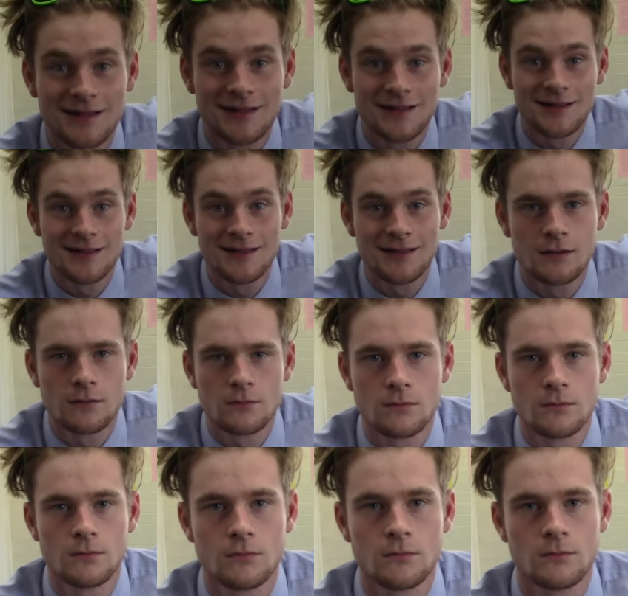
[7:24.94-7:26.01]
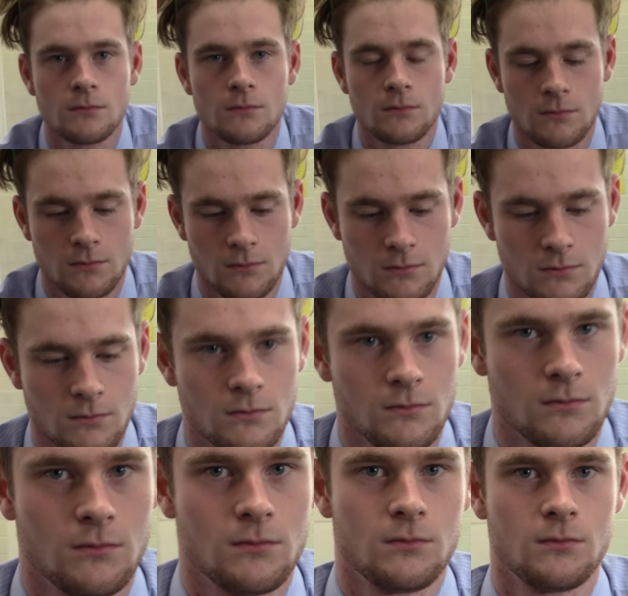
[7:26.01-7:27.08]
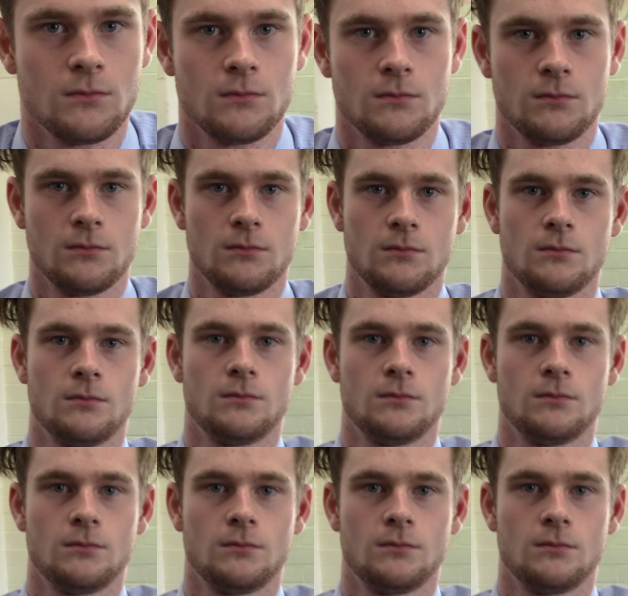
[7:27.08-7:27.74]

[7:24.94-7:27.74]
No one is speaking in this clip.